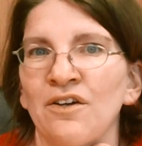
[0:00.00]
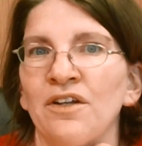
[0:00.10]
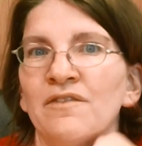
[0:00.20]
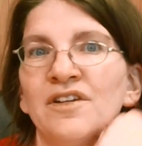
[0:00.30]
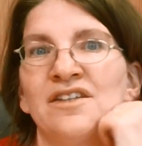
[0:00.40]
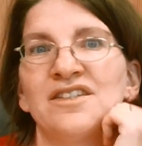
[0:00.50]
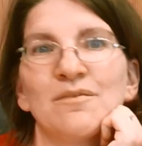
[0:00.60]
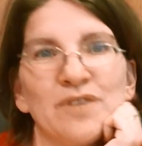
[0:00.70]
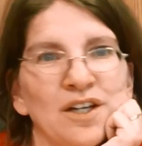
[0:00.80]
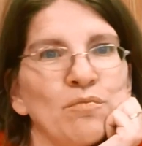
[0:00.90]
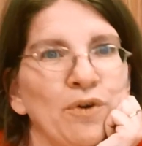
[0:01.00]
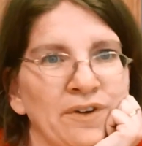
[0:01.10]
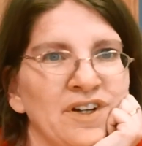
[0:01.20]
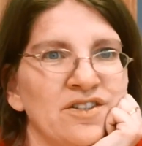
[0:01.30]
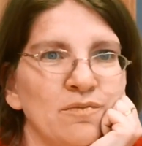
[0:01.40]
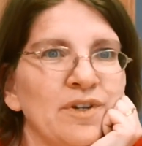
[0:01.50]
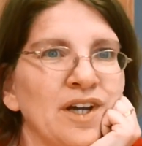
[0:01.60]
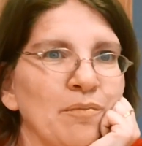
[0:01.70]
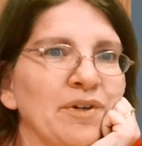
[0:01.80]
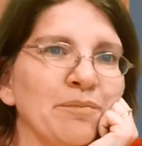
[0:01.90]
know you've done something important because you've been
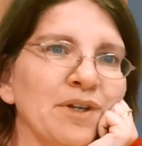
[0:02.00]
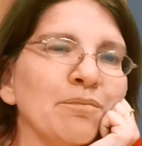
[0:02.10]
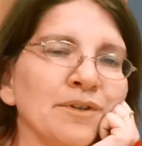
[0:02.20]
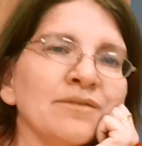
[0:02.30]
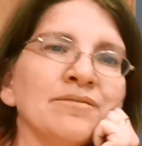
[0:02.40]
helping people.